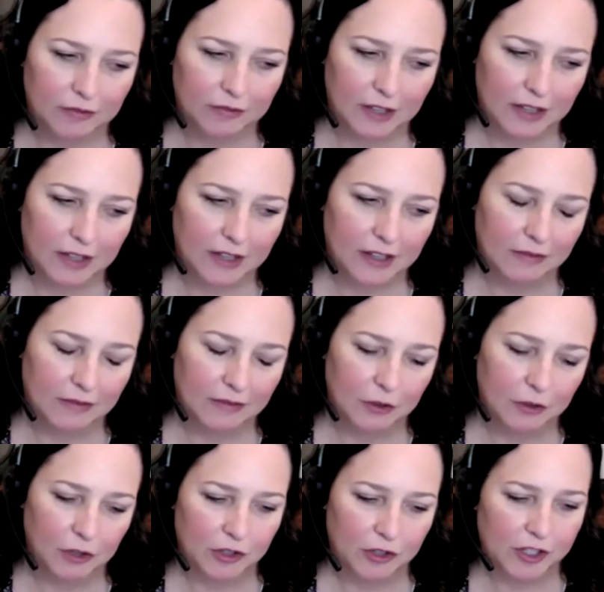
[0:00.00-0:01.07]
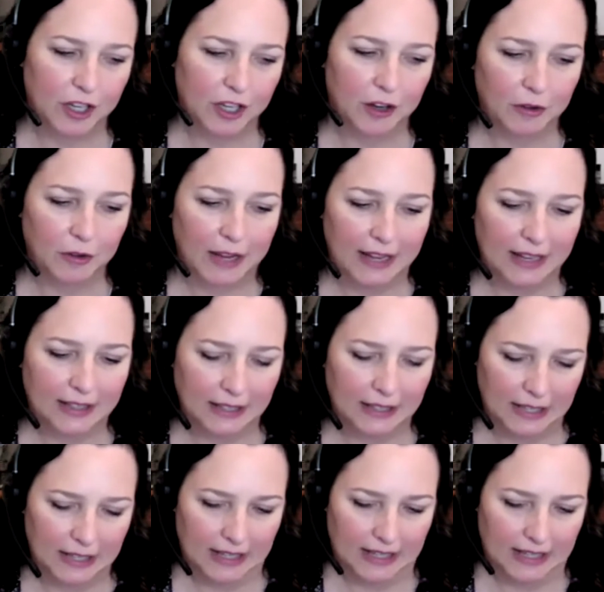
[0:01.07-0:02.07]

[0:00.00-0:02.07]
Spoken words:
a few years ago, and